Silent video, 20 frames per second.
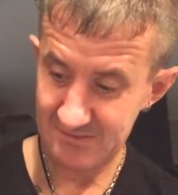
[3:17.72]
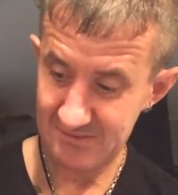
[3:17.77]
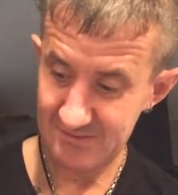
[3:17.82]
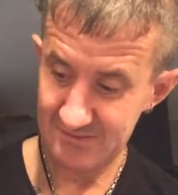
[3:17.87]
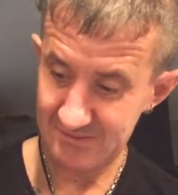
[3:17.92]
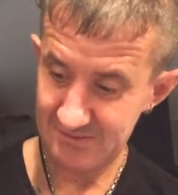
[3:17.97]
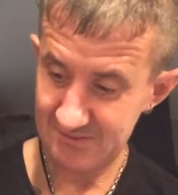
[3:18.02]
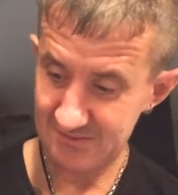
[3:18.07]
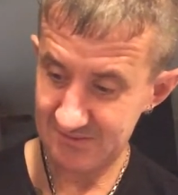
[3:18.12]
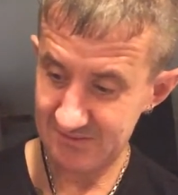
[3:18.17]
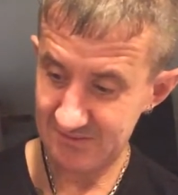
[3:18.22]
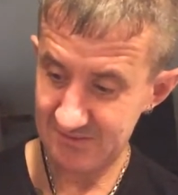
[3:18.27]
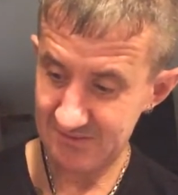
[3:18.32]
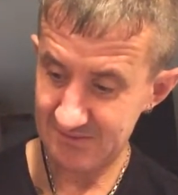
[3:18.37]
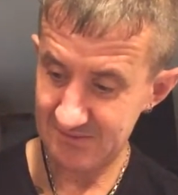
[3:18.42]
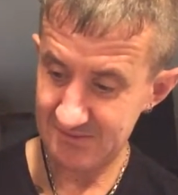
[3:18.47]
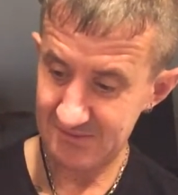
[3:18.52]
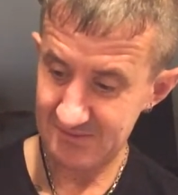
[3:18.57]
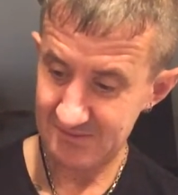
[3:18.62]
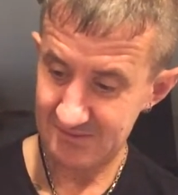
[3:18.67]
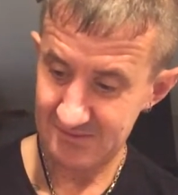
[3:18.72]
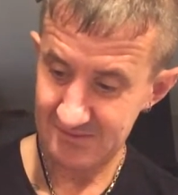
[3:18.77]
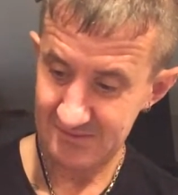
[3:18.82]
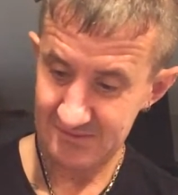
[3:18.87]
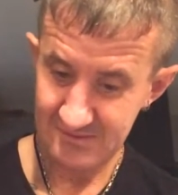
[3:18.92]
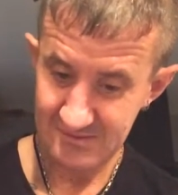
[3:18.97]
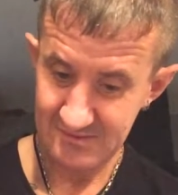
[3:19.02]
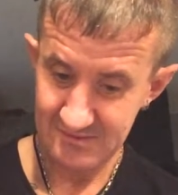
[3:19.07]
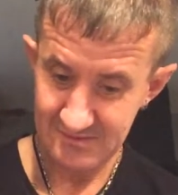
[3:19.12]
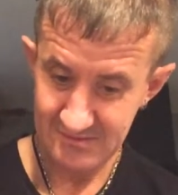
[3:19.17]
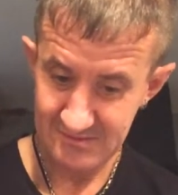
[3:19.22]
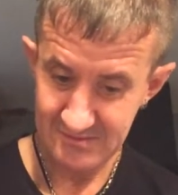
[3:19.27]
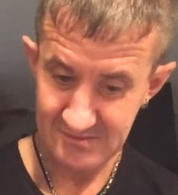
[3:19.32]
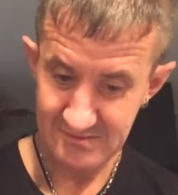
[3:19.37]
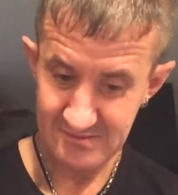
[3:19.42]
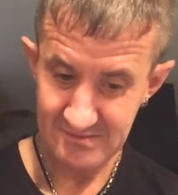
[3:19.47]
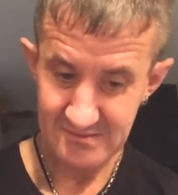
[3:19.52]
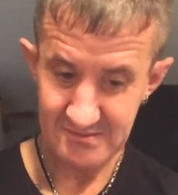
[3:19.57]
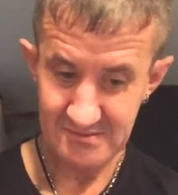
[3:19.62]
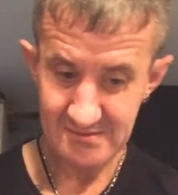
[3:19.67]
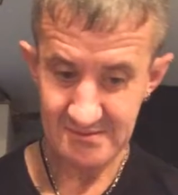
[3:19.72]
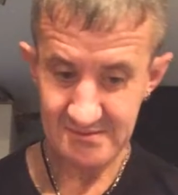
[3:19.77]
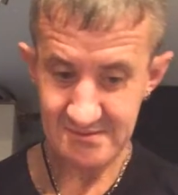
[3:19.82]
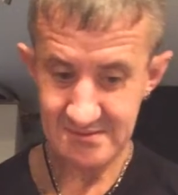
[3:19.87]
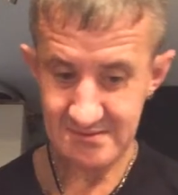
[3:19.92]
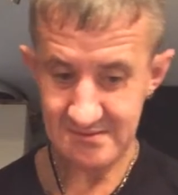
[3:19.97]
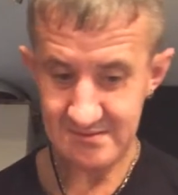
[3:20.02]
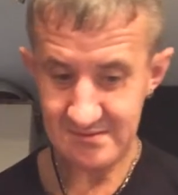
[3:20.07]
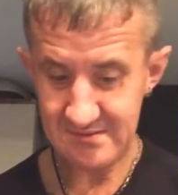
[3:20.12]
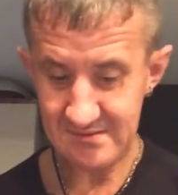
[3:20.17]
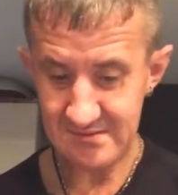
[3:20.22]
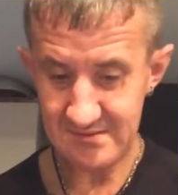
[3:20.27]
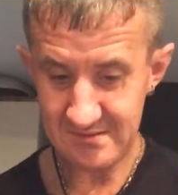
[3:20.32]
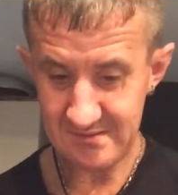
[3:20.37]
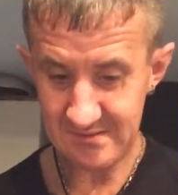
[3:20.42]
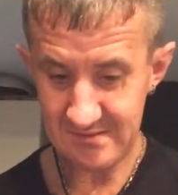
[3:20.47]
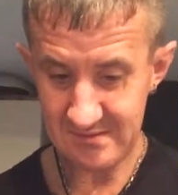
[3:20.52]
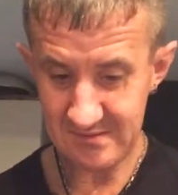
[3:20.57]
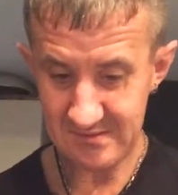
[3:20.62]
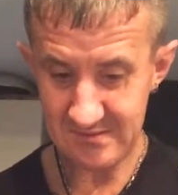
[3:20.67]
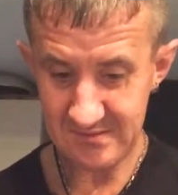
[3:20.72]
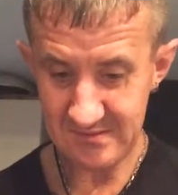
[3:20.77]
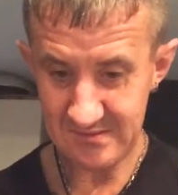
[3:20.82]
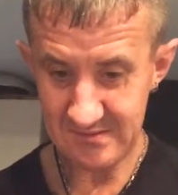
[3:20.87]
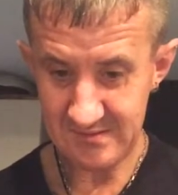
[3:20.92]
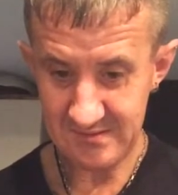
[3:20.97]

Nothing is said.